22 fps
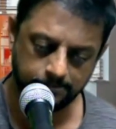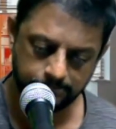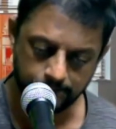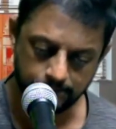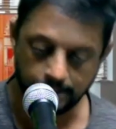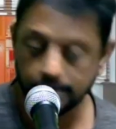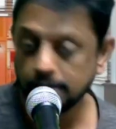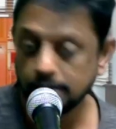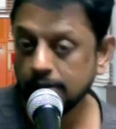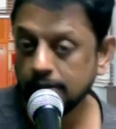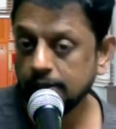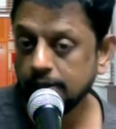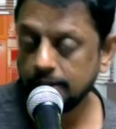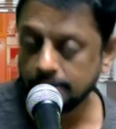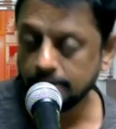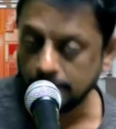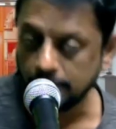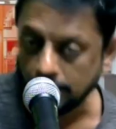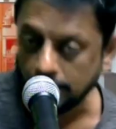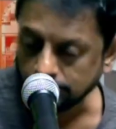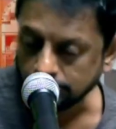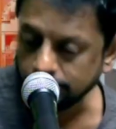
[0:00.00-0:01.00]
Okay.
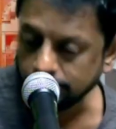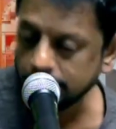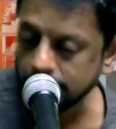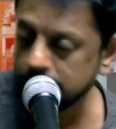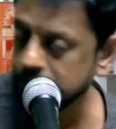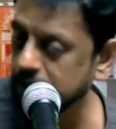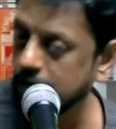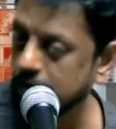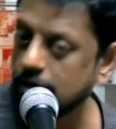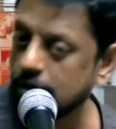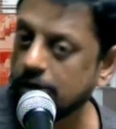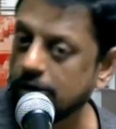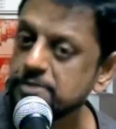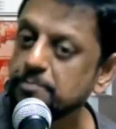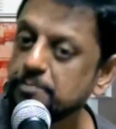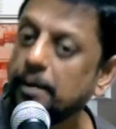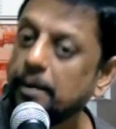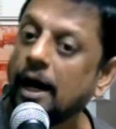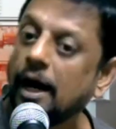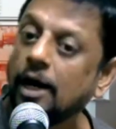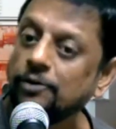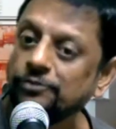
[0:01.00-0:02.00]
Now, when you say God is
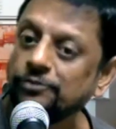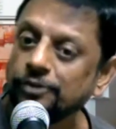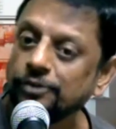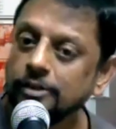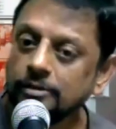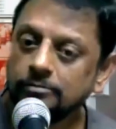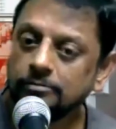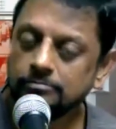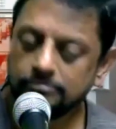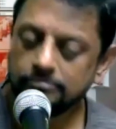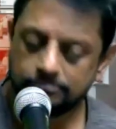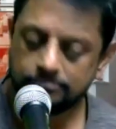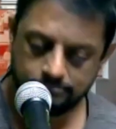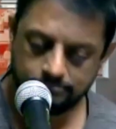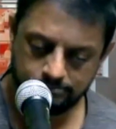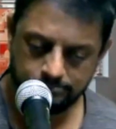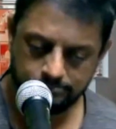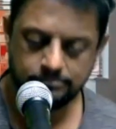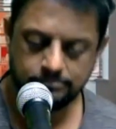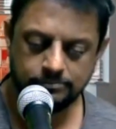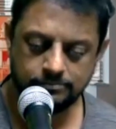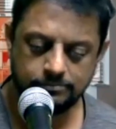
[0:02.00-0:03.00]
powerful,
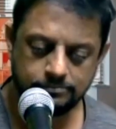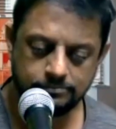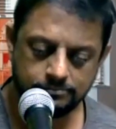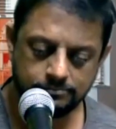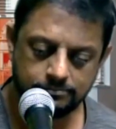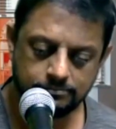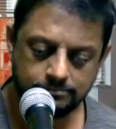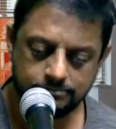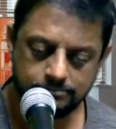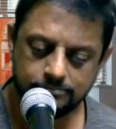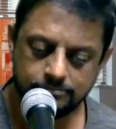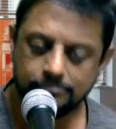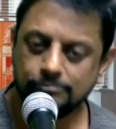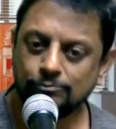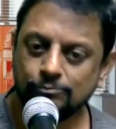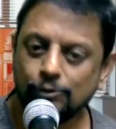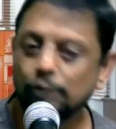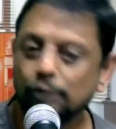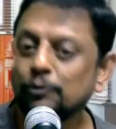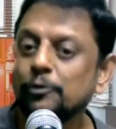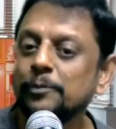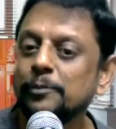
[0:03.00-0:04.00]

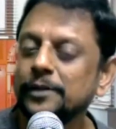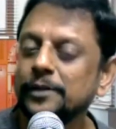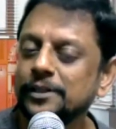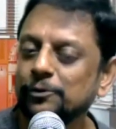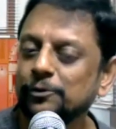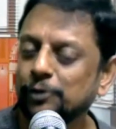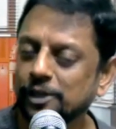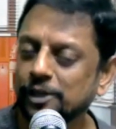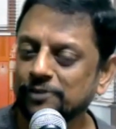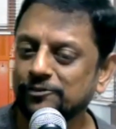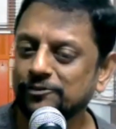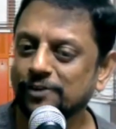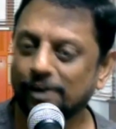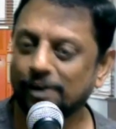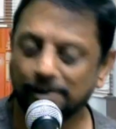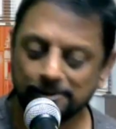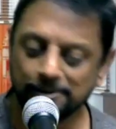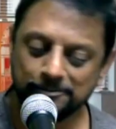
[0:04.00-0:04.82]
what would be the word of God?